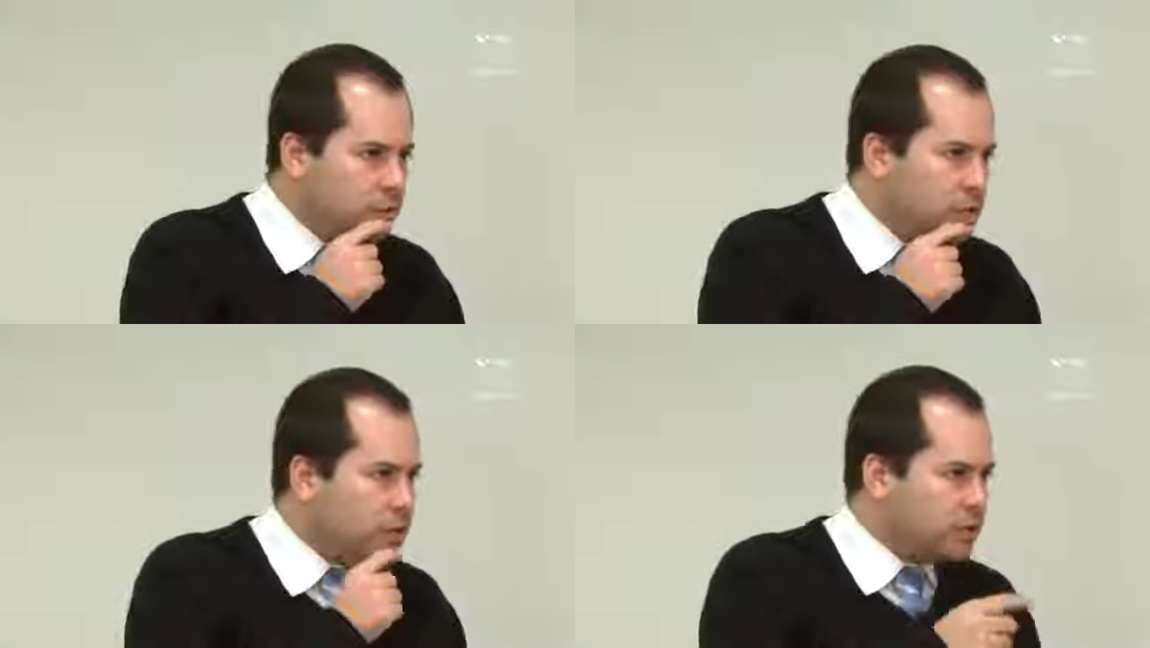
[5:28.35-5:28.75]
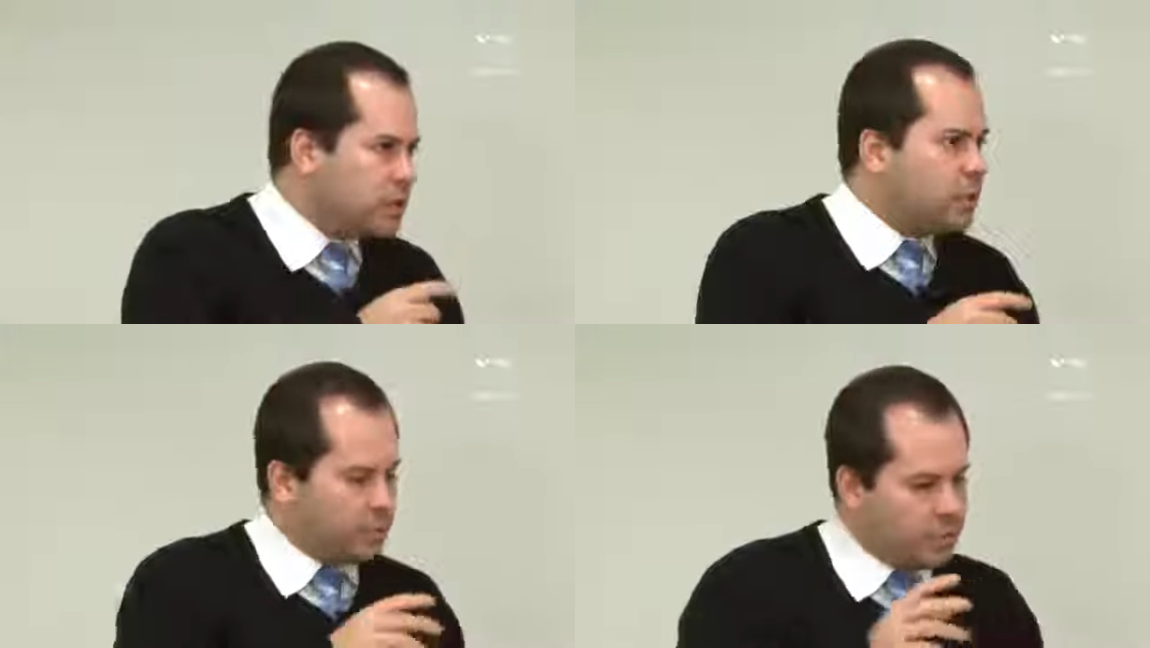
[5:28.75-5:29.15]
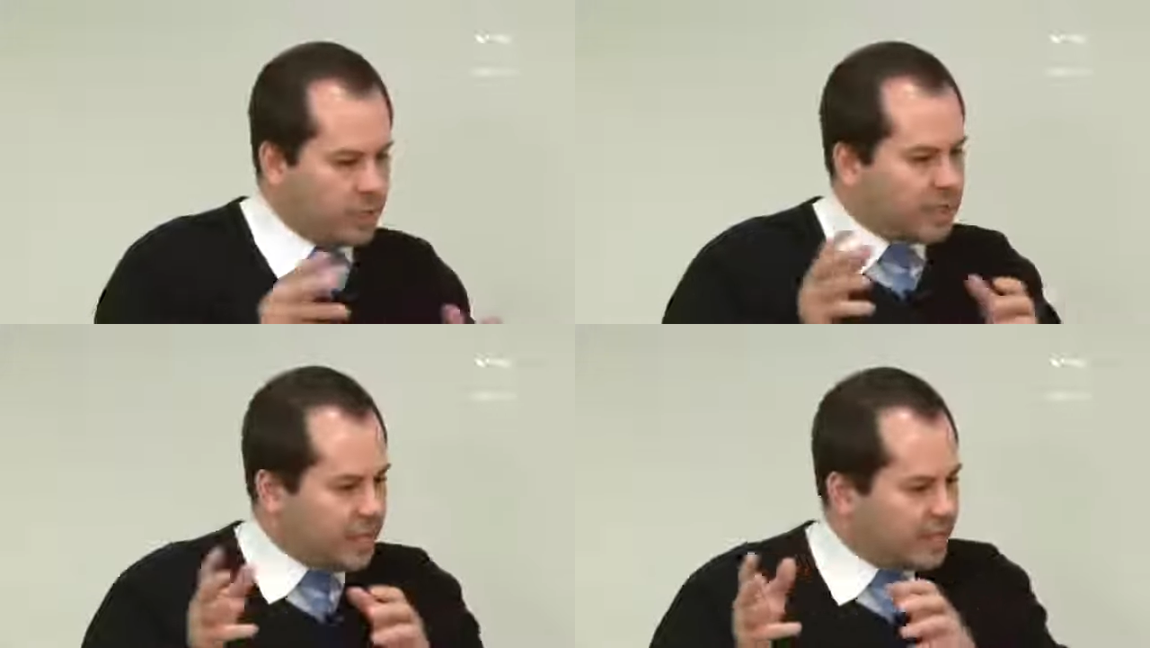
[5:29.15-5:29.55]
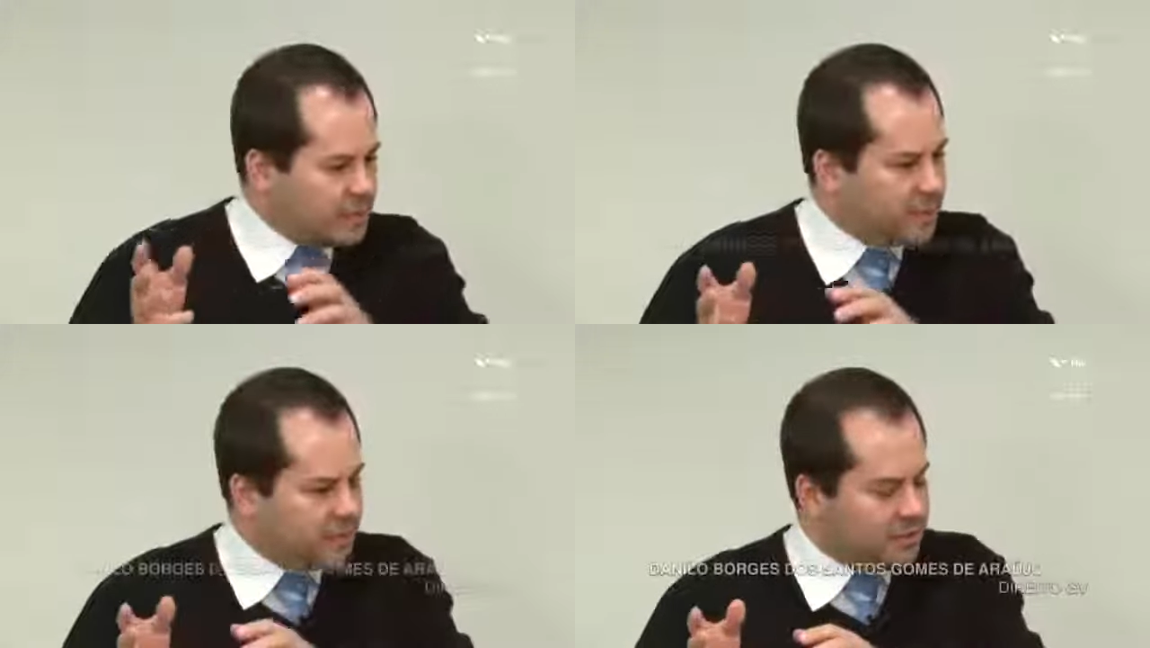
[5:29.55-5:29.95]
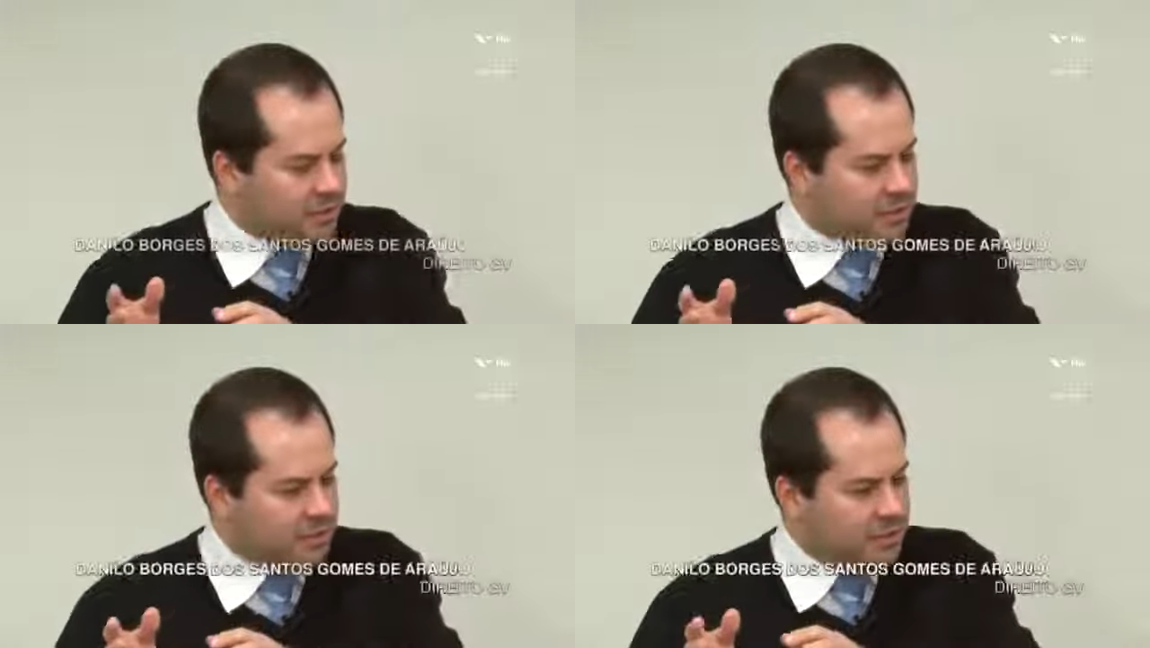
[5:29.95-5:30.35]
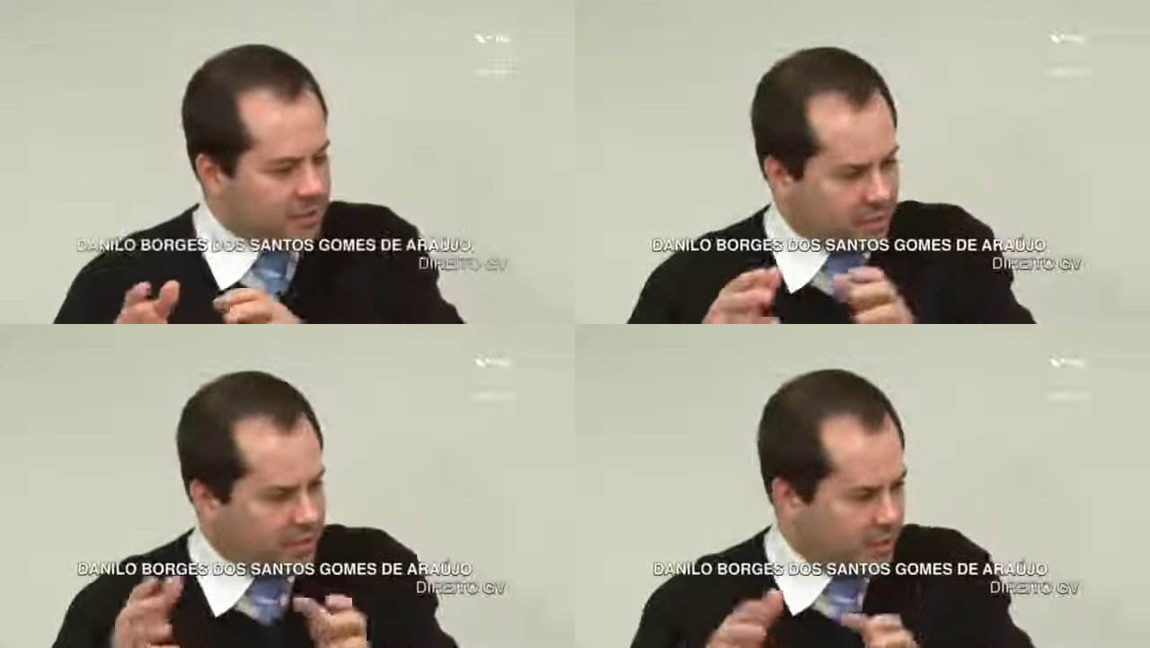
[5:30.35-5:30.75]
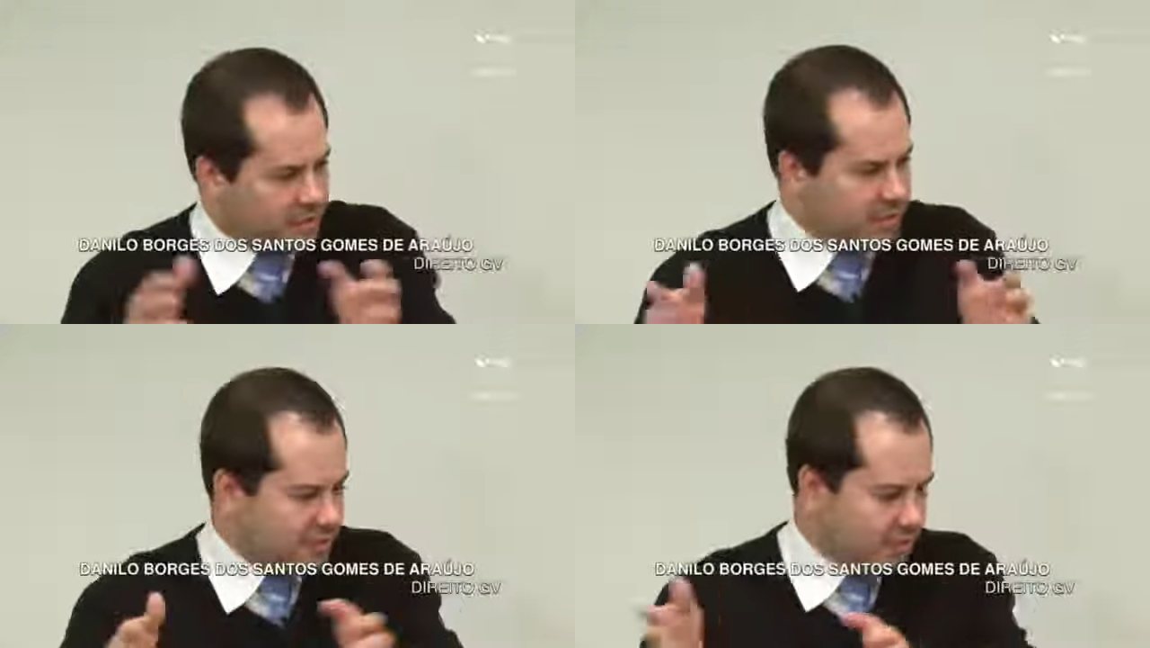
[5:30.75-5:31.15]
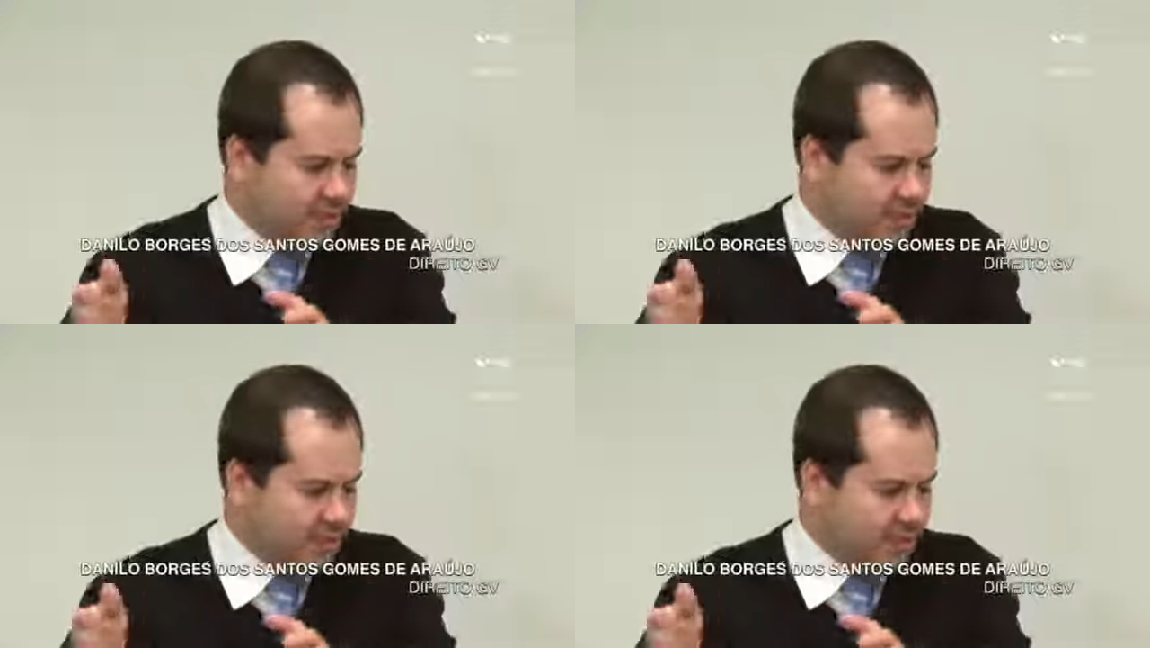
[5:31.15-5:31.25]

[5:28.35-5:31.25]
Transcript: would you consider, we are getting later,